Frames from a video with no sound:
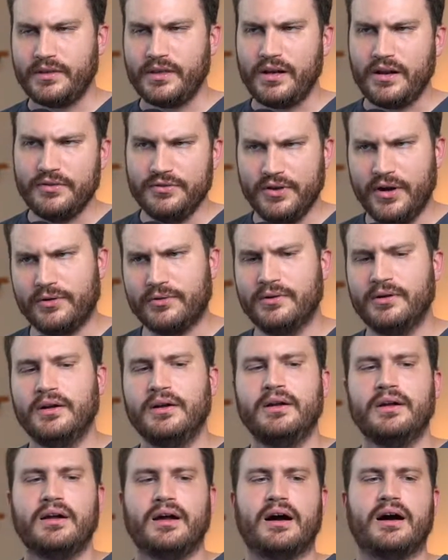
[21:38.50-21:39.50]
So
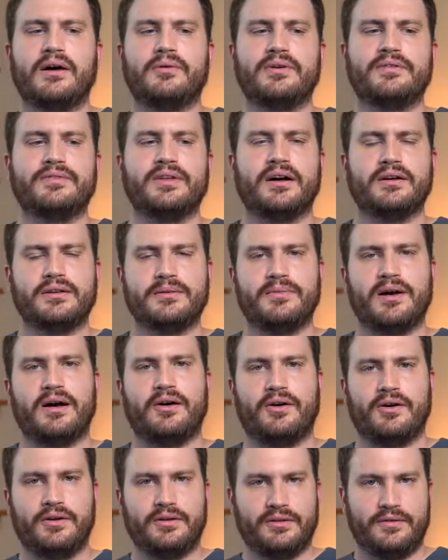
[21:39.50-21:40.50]
we've talked
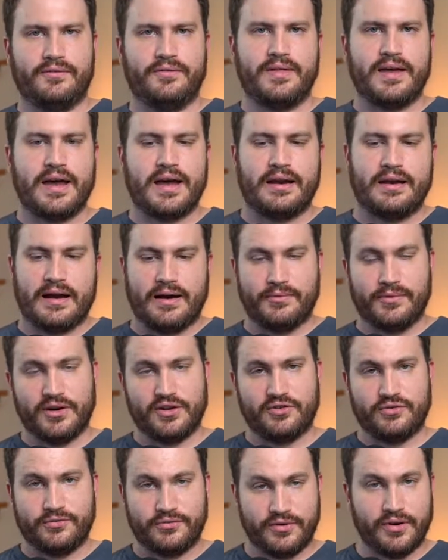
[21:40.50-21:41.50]
about all of that. I want
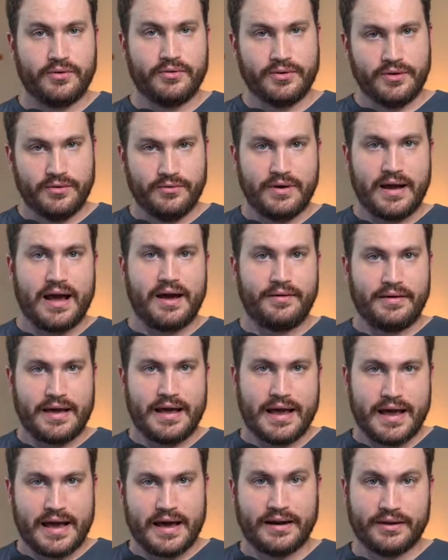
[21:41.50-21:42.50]
to show you how
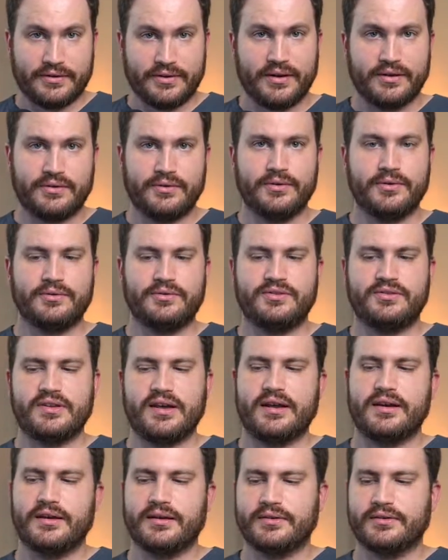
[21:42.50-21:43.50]
to access those
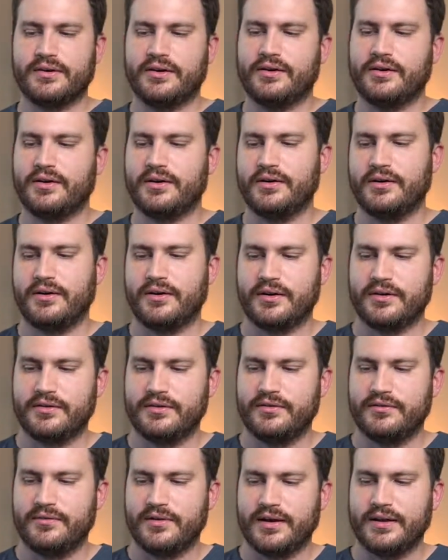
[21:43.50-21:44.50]
settings on our
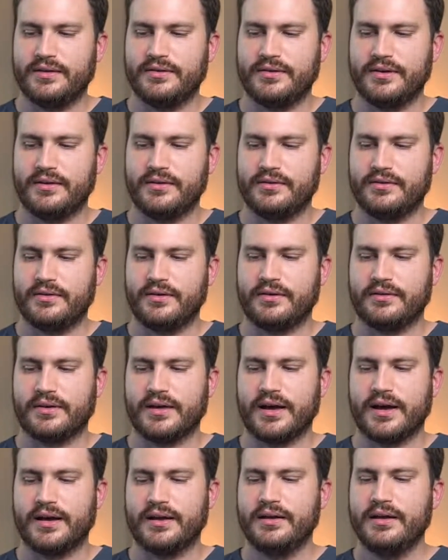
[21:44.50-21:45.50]
devices,
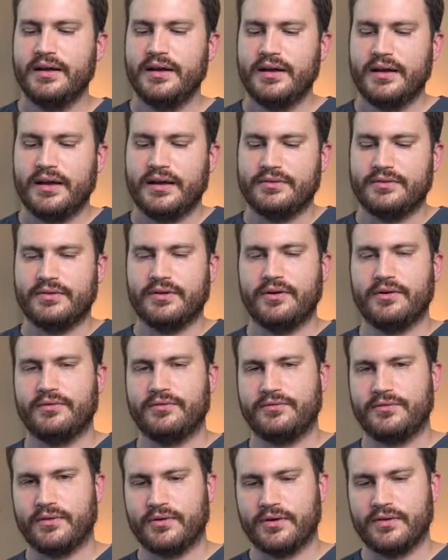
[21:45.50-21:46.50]
okay? And so
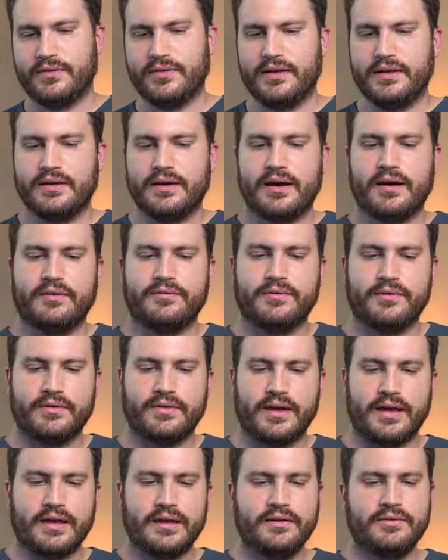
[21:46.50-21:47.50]
for the
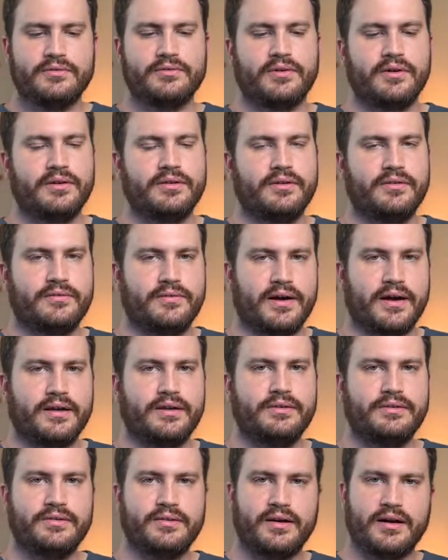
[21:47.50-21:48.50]
Android
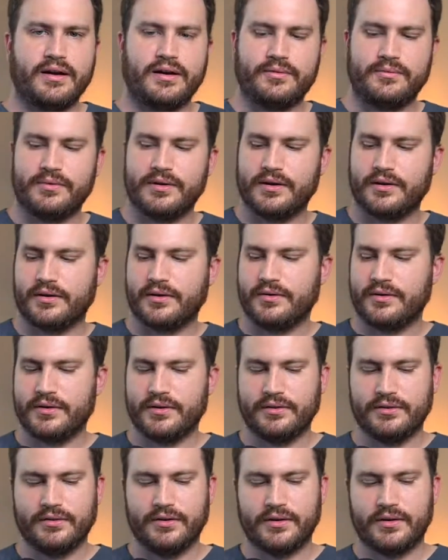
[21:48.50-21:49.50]
device, we are going
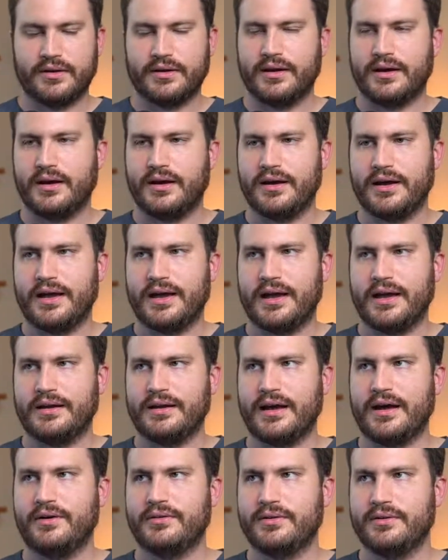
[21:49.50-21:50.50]
to look
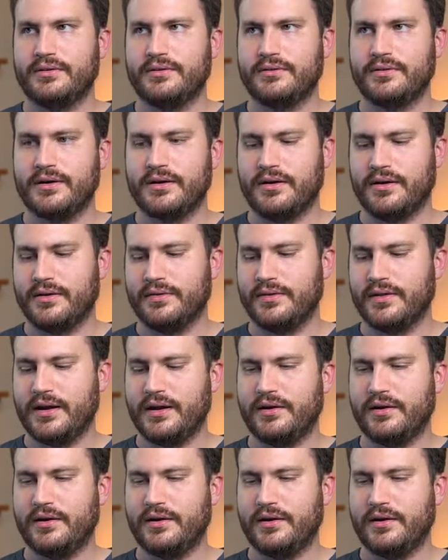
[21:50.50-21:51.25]
at how to do it on there